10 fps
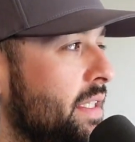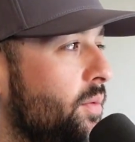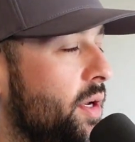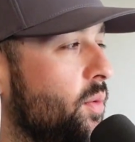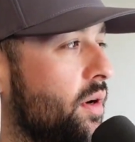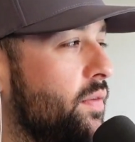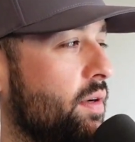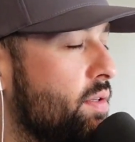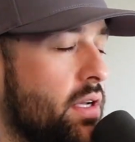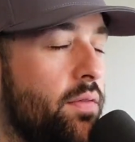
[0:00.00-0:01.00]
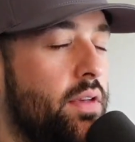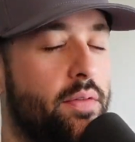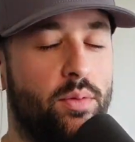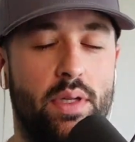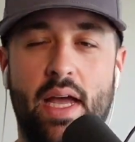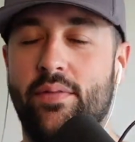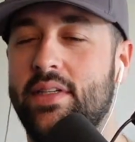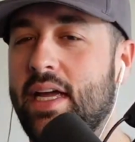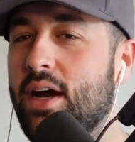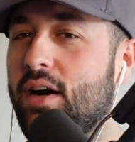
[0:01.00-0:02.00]
you work for yourself, you never really have a
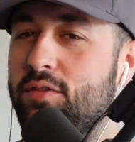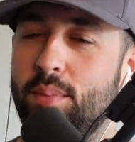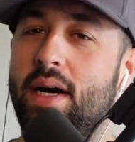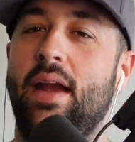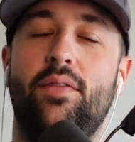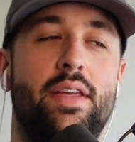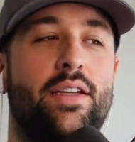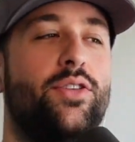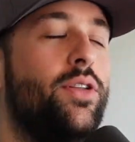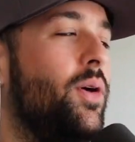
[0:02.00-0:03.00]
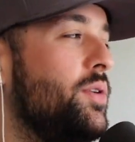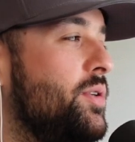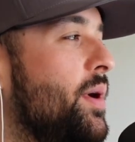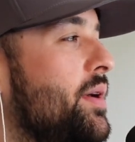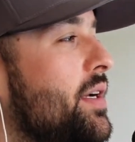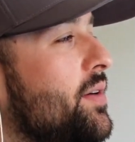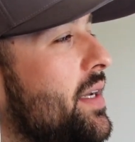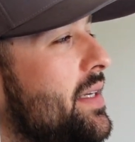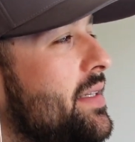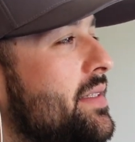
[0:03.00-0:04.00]
day off, but everything is closed around here.
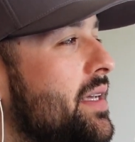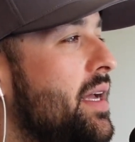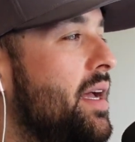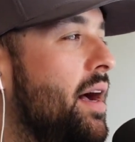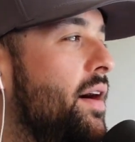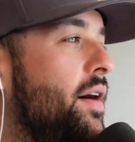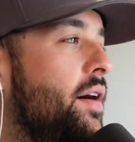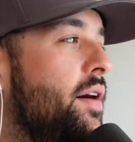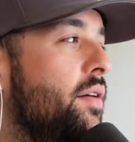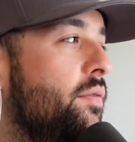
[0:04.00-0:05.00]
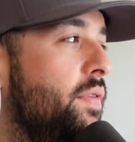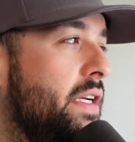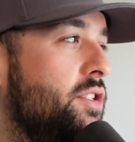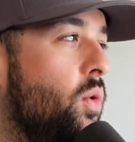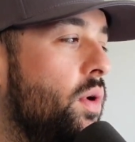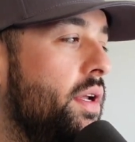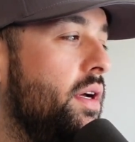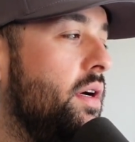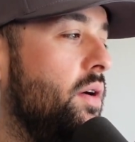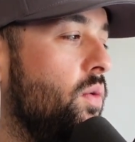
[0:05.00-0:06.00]
It is
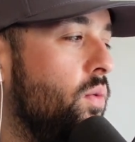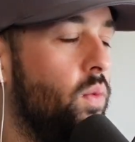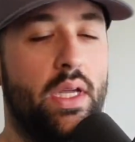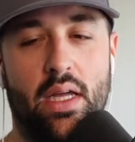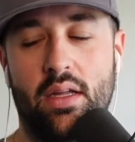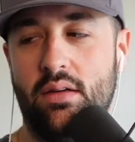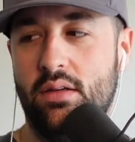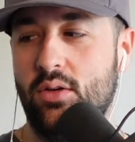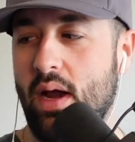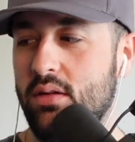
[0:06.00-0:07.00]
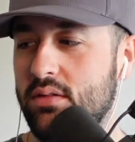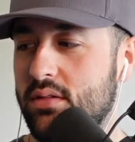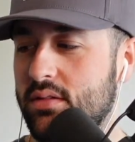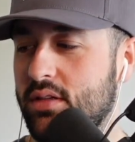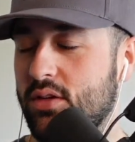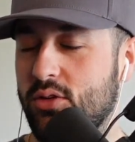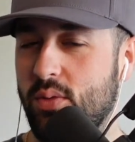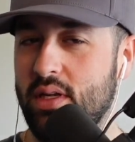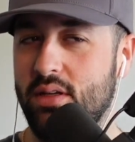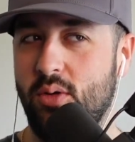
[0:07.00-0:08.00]
Victoria weekend.
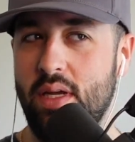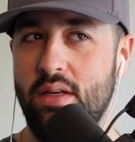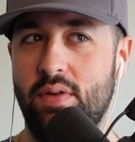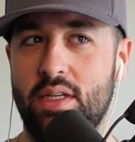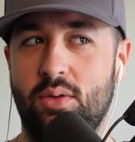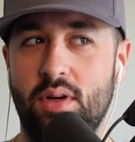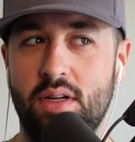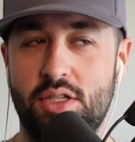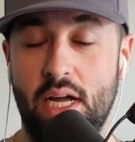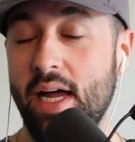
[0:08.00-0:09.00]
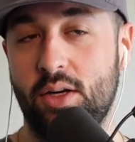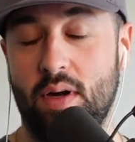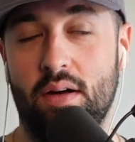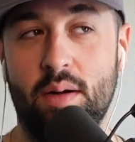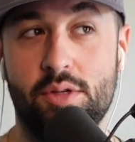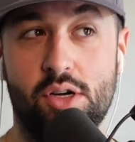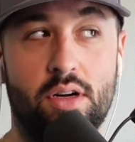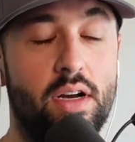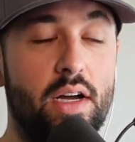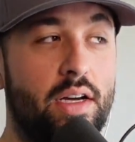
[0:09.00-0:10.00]
Queen Victoria. She had a crown, I'm sure.
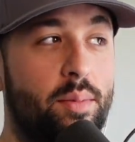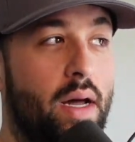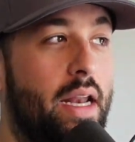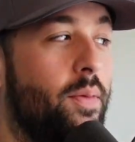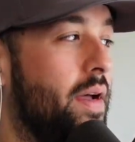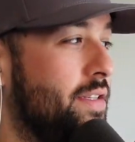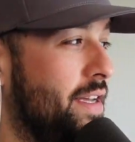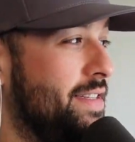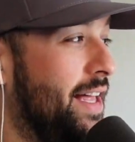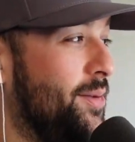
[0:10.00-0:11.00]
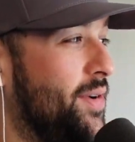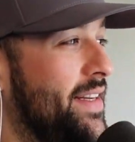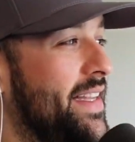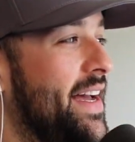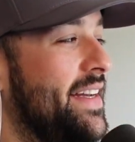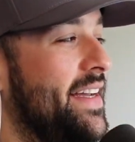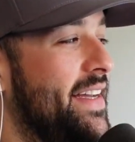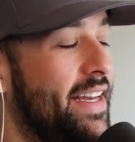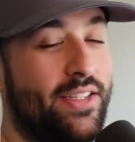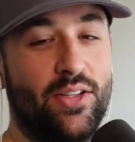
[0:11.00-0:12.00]
But anyways, they celebrate that,
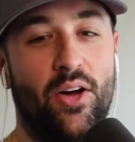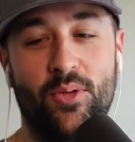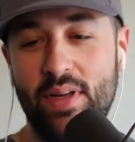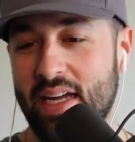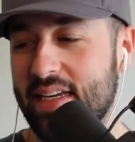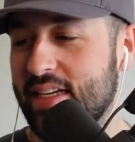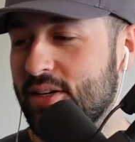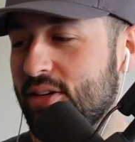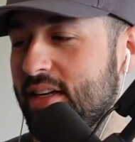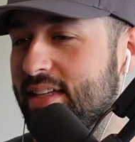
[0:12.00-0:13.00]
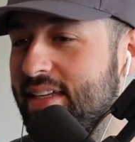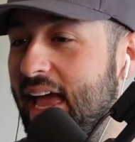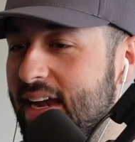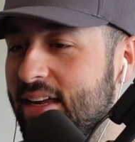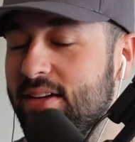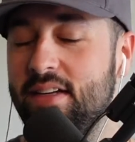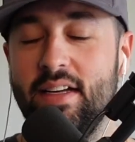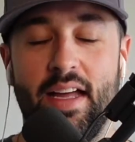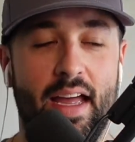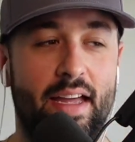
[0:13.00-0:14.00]
and it's a long weekend here in Canada,
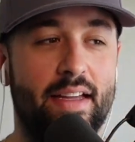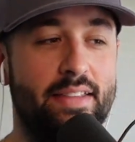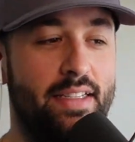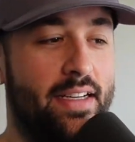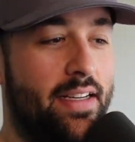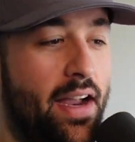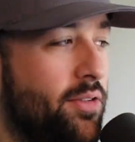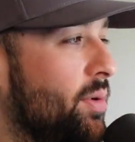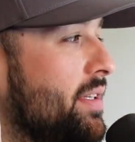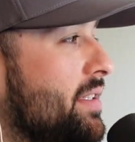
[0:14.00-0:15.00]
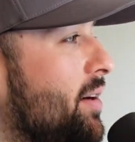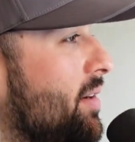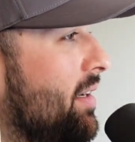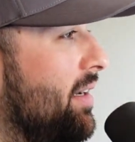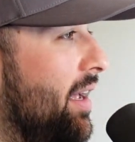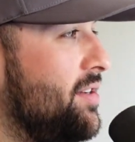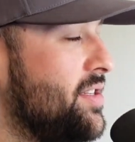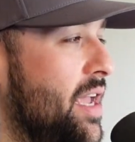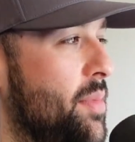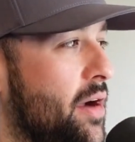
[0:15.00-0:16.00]
and everyone is out. And I just
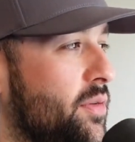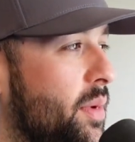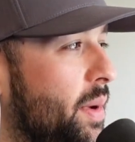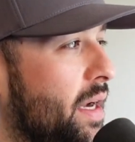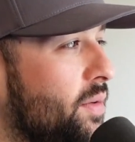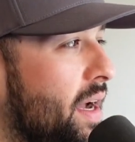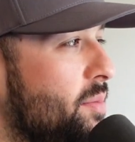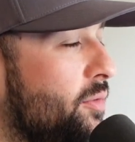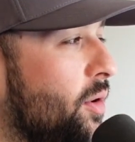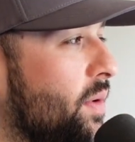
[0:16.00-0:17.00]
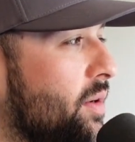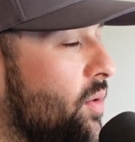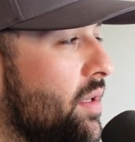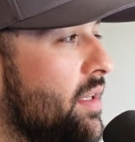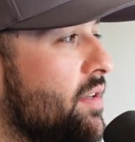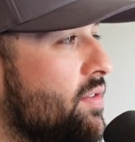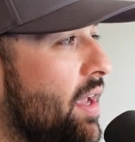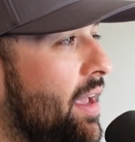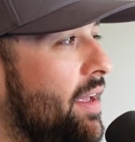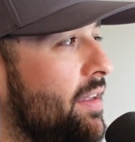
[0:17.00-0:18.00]
came back from a bike ride before recording this,
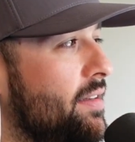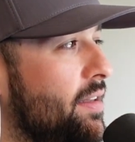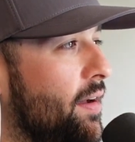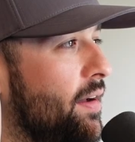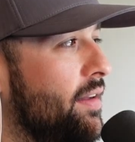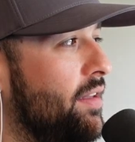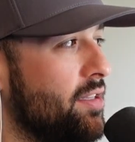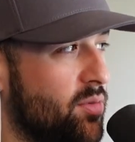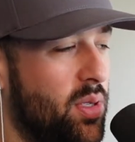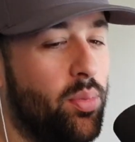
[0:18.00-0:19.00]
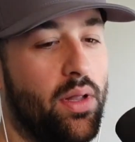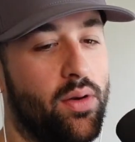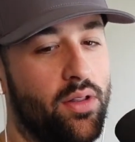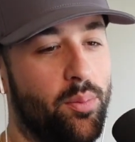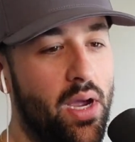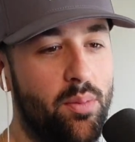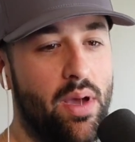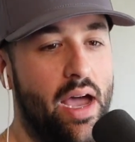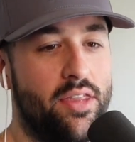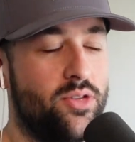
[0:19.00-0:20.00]
and lots of people out on the bike
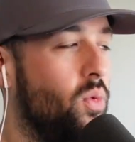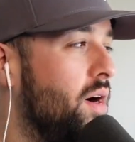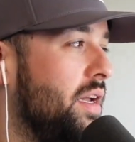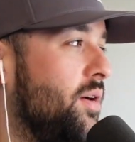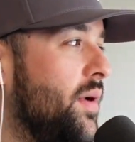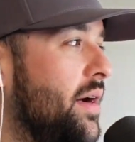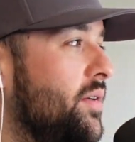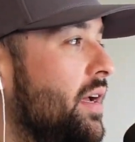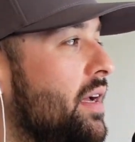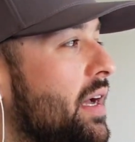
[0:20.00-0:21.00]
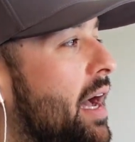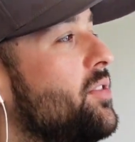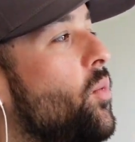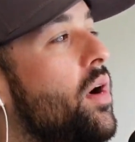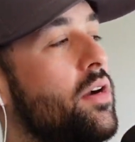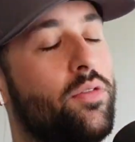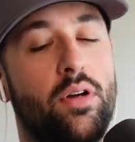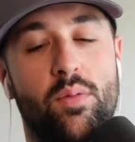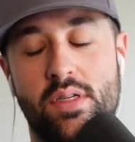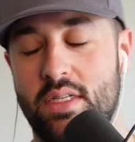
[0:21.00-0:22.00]
paths, walking around at the waterfront,
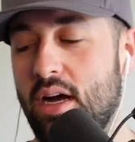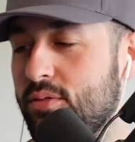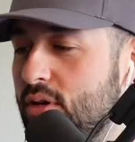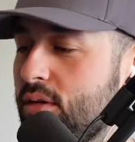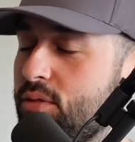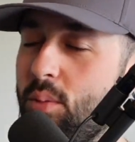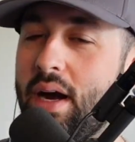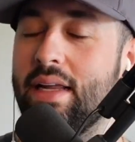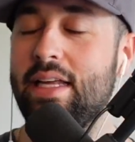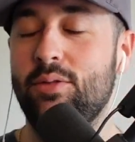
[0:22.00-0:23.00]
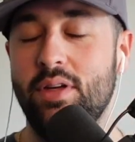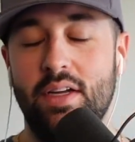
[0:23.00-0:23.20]
which is not far from where I live.